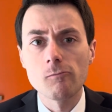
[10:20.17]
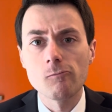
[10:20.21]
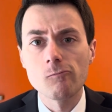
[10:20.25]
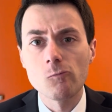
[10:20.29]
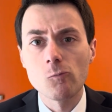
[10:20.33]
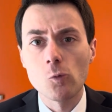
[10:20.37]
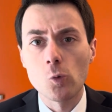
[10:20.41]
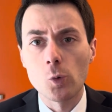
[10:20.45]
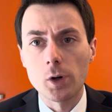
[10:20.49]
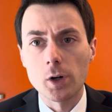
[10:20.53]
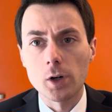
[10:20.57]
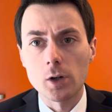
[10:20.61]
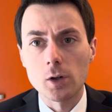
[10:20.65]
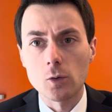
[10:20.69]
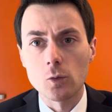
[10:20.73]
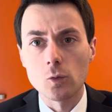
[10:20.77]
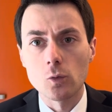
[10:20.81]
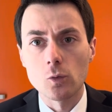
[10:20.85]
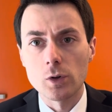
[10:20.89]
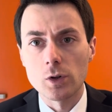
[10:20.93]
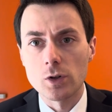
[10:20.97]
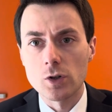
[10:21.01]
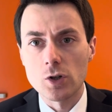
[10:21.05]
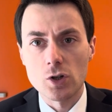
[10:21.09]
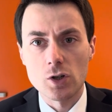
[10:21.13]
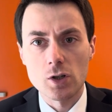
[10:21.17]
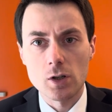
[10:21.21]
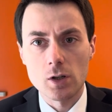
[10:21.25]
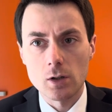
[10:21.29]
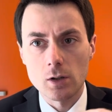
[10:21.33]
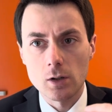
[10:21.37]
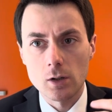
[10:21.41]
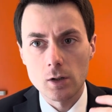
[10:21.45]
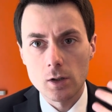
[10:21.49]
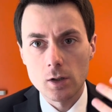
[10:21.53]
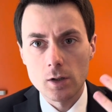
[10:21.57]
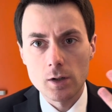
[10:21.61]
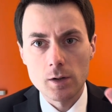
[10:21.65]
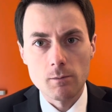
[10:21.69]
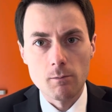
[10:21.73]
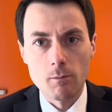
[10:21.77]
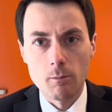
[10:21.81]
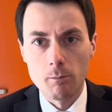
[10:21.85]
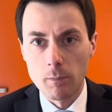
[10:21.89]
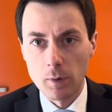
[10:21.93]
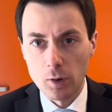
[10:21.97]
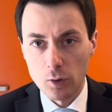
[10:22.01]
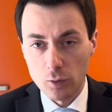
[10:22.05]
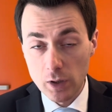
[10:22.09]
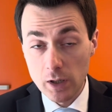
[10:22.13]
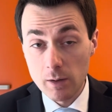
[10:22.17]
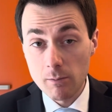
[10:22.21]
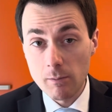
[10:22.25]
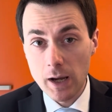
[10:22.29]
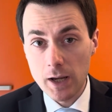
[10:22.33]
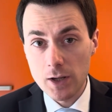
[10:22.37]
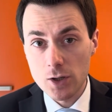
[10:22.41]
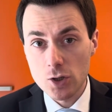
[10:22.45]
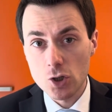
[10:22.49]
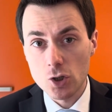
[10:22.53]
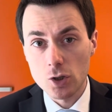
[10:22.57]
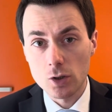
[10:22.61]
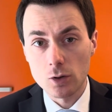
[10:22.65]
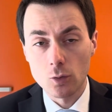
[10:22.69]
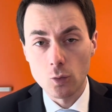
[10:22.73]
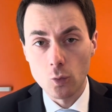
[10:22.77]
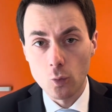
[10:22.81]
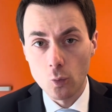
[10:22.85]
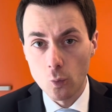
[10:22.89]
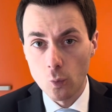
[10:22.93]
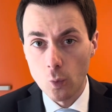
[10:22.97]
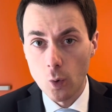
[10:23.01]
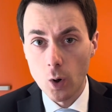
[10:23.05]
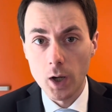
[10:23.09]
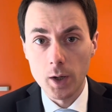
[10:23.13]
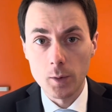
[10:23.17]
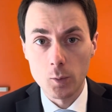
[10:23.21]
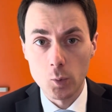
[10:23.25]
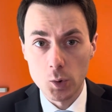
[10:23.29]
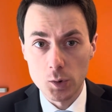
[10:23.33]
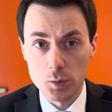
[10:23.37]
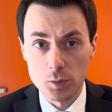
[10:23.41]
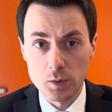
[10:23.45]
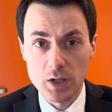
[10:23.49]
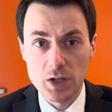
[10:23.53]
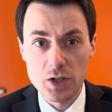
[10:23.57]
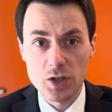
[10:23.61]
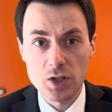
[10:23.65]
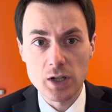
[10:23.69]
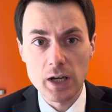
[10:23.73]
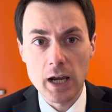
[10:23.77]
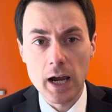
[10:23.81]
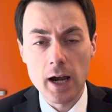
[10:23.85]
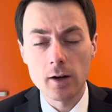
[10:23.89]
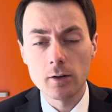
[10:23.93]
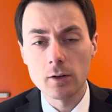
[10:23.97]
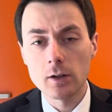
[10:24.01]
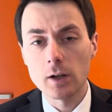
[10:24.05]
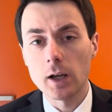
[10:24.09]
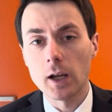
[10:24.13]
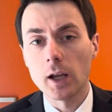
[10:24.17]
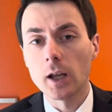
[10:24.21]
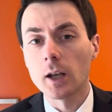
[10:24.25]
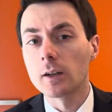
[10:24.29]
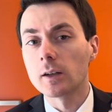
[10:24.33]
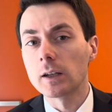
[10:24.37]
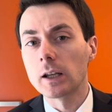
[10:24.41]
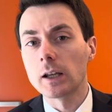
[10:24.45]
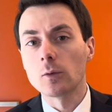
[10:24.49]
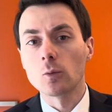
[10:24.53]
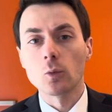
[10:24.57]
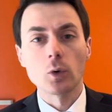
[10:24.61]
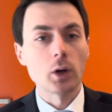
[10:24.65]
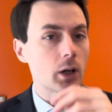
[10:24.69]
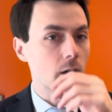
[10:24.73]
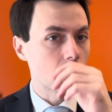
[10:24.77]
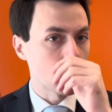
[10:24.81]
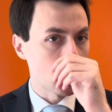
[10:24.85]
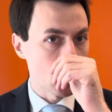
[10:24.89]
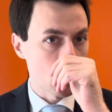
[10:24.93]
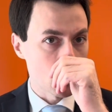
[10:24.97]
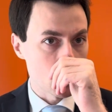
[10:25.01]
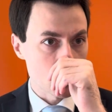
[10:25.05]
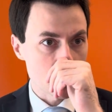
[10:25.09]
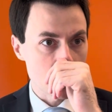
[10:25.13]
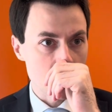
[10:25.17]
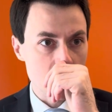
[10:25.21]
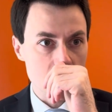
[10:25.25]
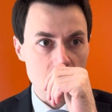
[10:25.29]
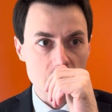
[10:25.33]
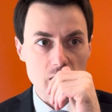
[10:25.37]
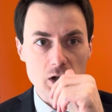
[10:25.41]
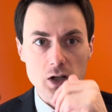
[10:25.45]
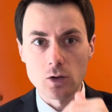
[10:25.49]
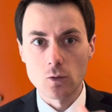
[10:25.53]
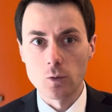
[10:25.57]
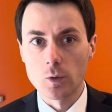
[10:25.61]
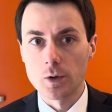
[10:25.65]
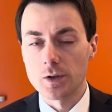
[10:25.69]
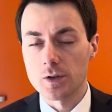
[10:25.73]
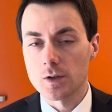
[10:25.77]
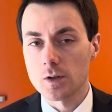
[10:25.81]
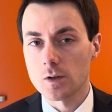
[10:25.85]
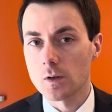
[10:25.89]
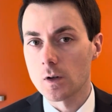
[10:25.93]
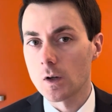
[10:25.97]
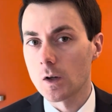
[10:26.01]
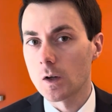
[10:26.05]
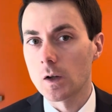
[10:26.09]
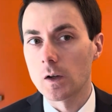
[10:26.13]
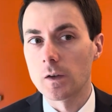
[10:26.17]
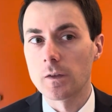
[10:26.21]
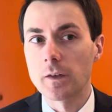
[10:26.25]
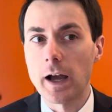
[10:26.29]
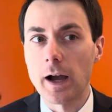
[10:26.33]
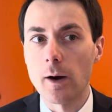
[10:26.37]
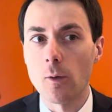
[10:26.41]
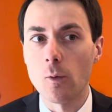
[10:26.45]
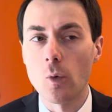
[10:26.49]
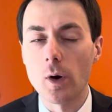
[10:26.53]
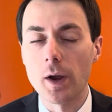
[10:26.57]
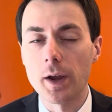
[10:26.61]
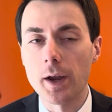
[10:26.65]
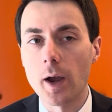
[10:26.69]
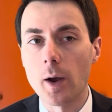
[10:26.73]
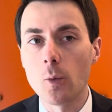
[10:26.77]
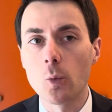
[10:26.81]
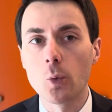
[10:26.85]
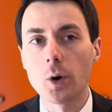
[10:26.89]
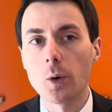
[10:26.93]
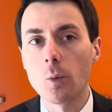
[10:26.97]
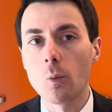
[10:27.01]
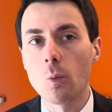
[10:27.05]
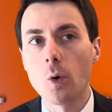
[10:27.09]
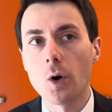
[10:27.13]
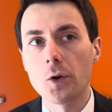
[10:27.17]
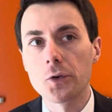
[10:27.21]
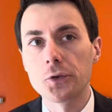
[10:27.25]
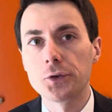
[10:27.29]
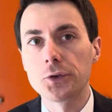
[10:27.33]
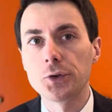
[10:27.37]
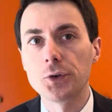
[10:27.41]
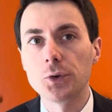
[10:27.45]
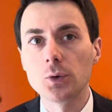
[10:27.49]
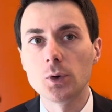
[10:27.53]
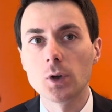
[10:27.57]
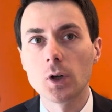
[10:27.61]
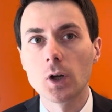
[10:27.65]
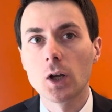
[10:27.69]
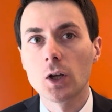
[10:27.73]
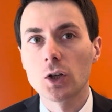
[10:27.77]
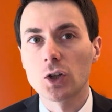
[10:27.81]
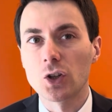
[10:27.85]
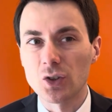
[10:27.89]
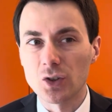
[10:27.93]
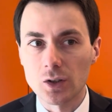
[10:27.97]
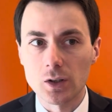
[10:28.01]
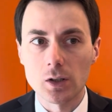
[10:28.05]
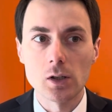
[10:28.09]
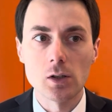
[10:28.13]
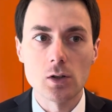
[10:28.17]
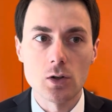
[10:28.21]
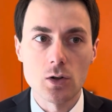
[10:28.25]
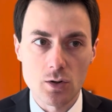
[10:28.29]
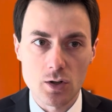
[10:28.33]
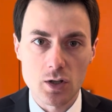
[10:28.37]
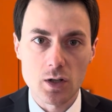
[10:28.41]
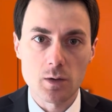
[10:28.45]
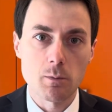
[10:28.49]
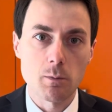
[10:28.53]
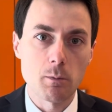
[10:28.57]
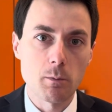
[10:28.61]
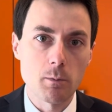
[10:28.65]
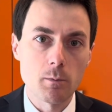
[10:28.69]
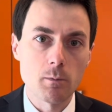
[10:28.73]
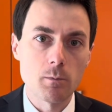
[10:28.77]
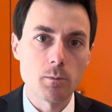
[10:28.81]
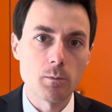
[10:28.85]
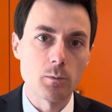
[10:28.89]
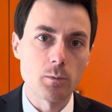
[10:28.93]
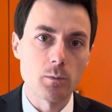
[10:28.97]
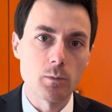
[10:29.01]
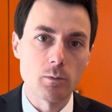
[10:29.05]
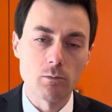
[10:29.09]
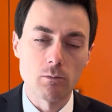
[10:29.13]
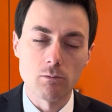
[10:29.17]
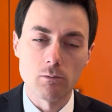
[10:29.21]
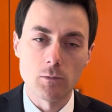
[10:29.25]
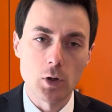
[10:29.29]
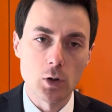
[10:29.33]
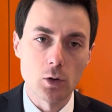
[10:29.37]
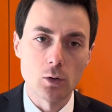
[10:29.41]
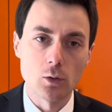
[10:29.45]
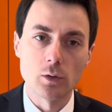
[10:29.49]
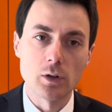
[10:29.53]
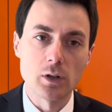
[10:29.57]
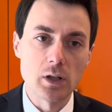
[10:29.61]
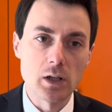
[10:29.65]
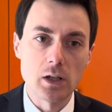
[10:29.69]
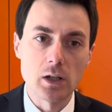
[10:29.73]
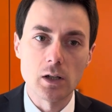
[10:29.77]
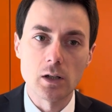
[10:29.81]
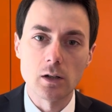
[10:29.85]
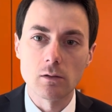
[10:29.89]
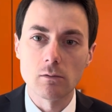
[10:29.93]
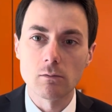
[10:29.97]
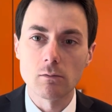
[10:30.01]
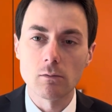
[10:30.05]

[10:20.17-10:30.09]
where we just re-mention why we reached out, and then we close the sequence in that way. I wouldn't want to continue, the